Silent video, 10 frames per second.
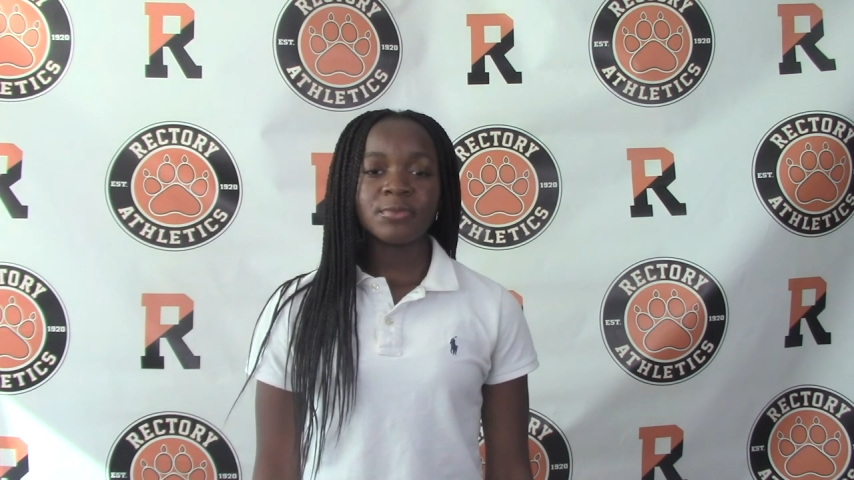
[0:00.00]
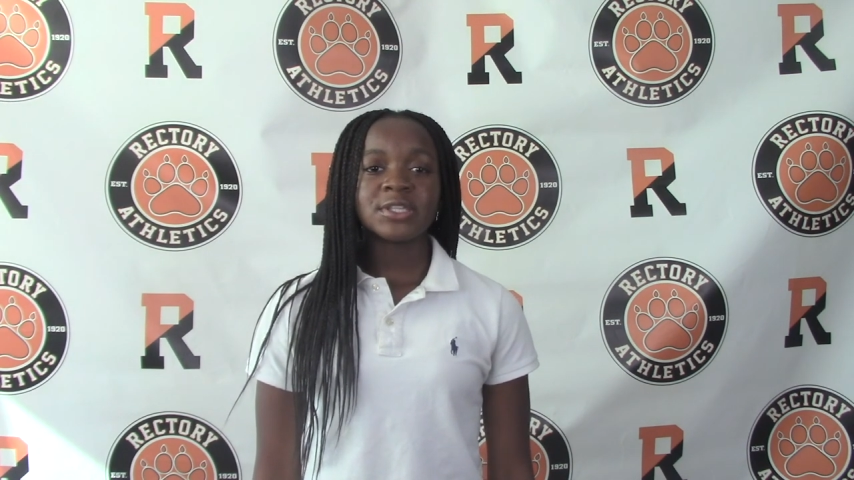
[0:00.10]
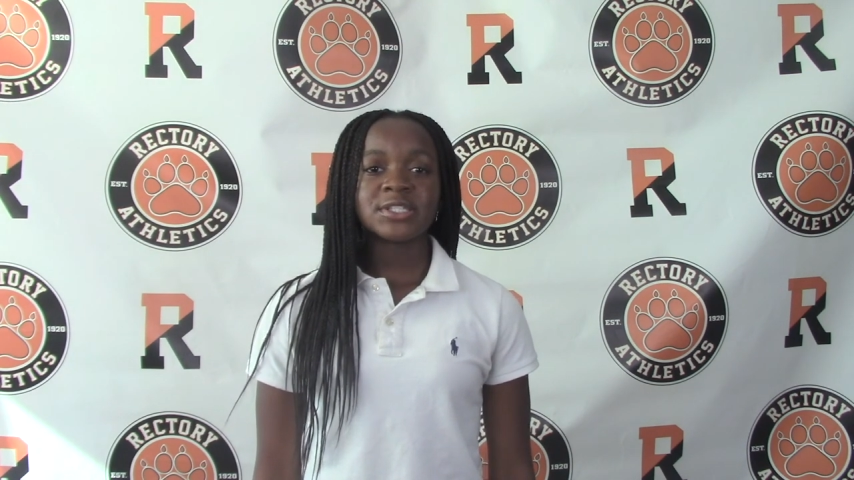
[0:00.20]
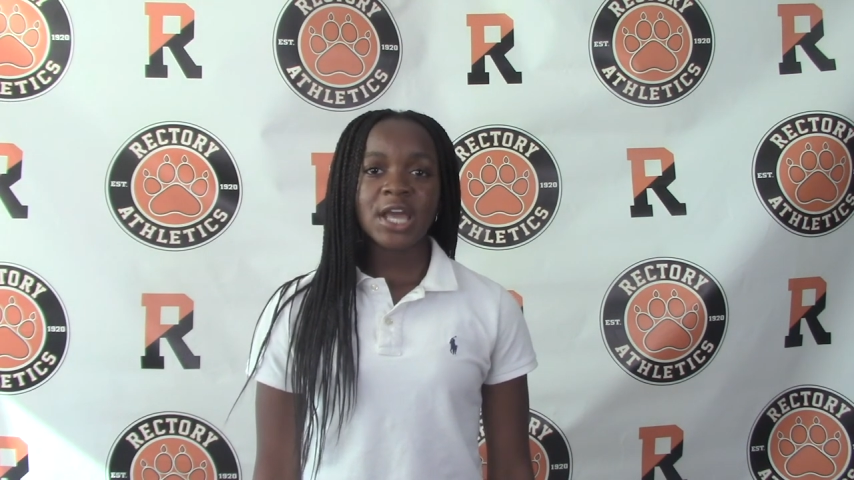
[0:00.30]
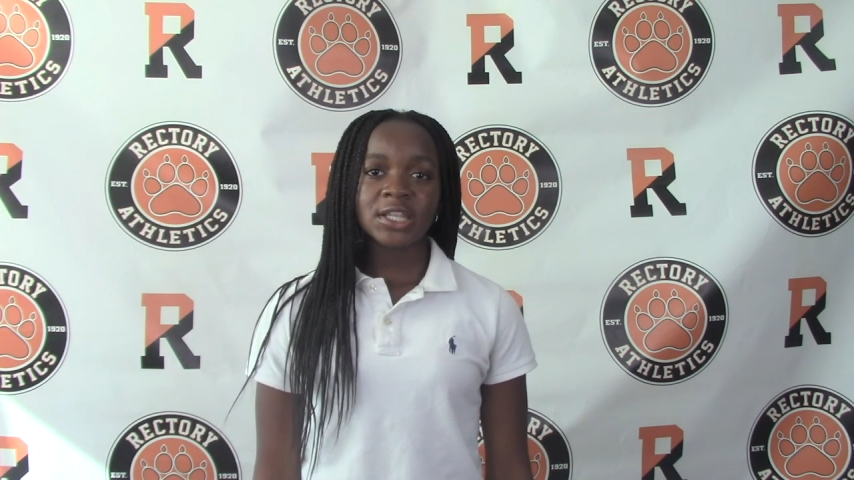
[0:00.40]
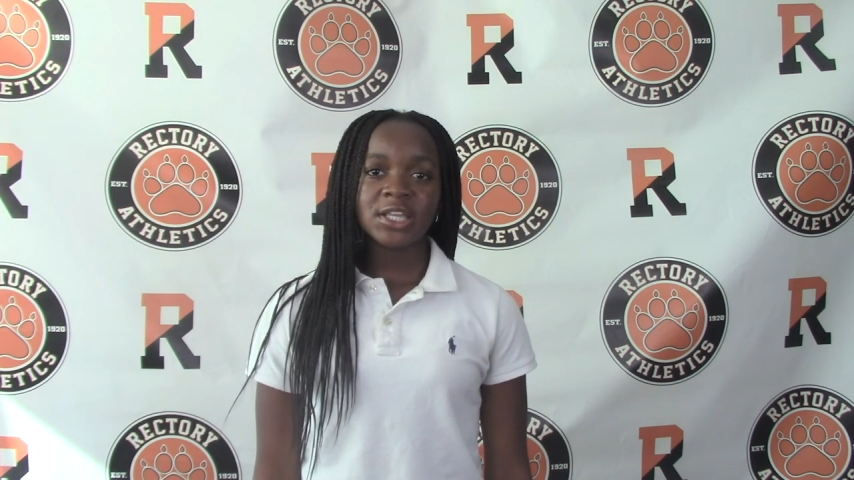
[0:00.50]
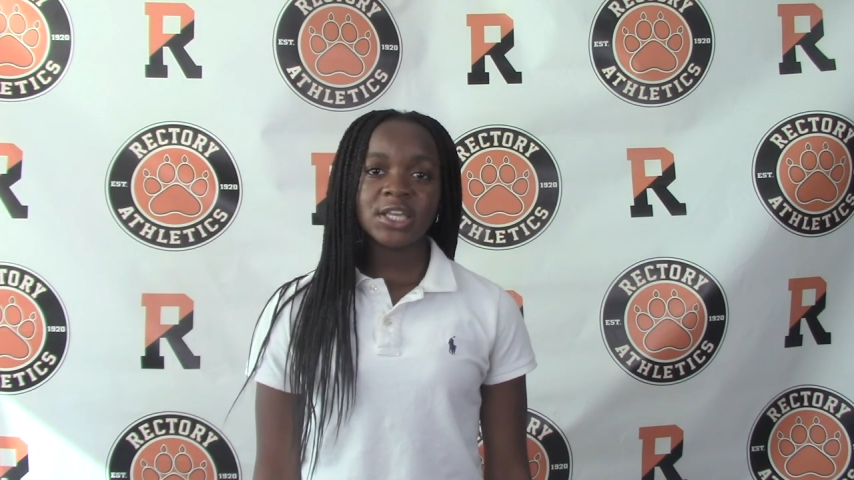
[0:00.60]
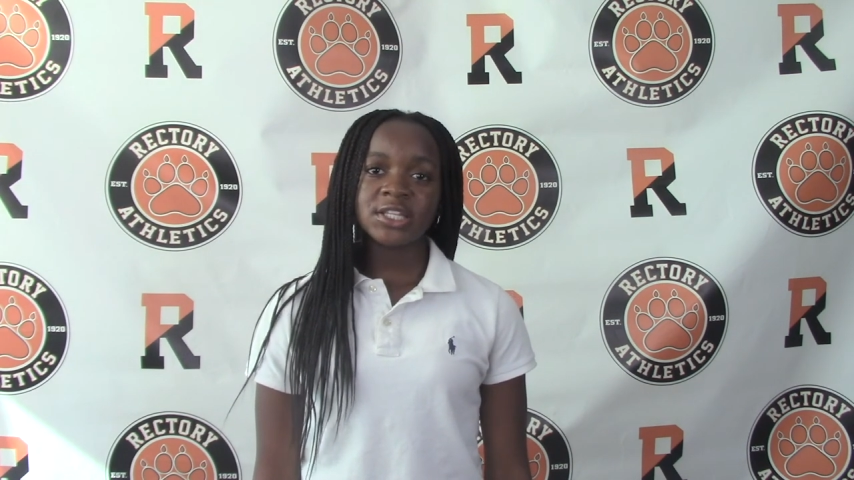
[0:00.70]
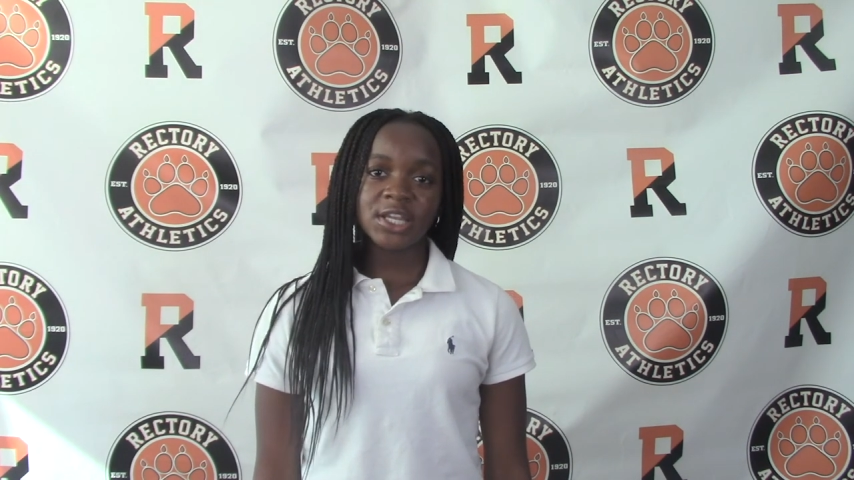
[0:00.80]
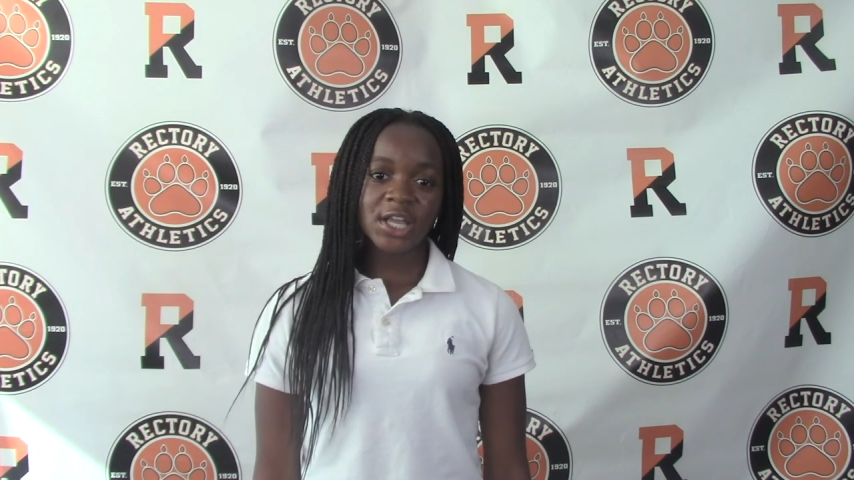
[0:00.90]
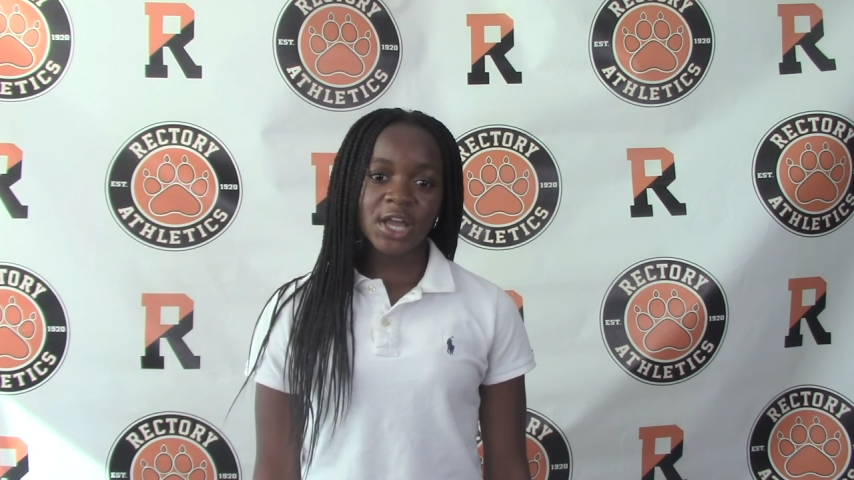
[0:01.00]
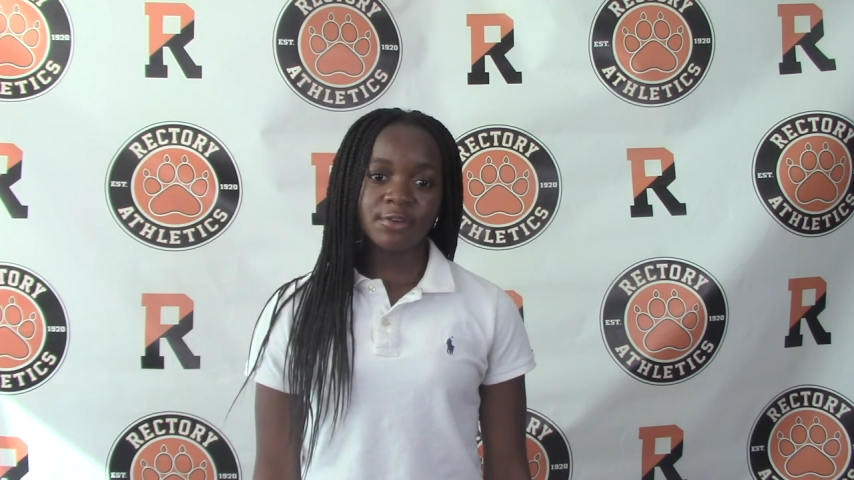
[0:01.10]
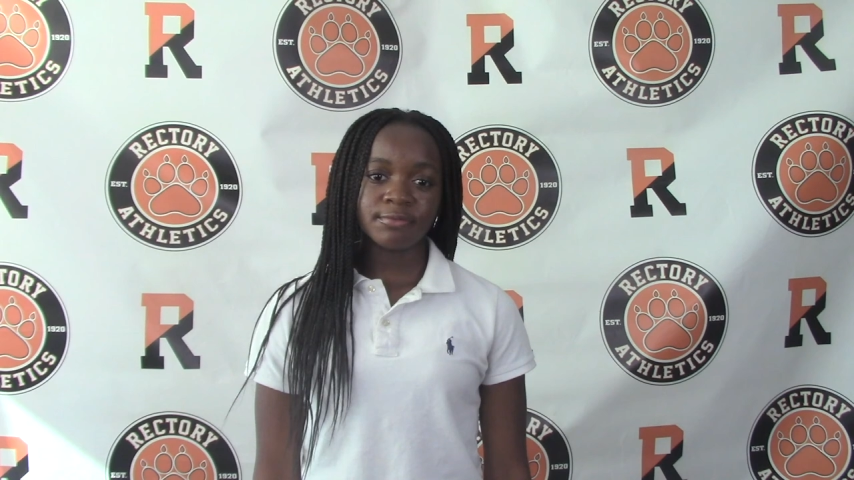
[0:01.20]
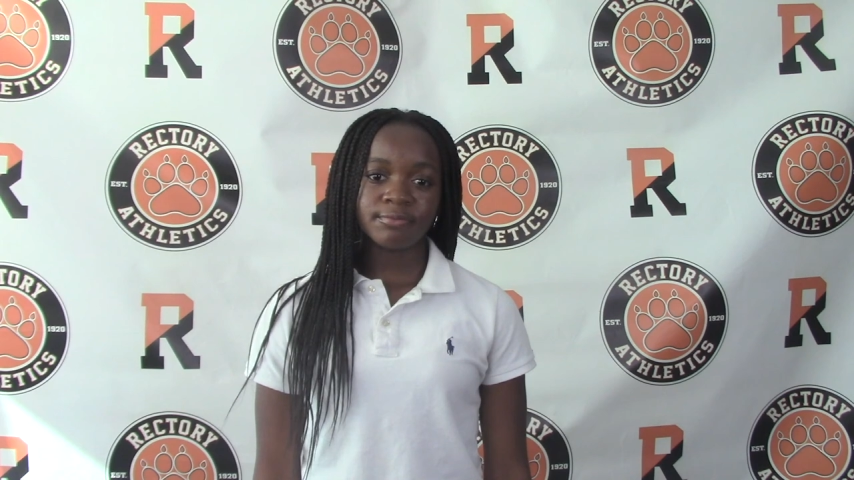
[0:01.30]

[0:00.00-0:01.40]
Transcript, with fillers: Sadly, it didn't count.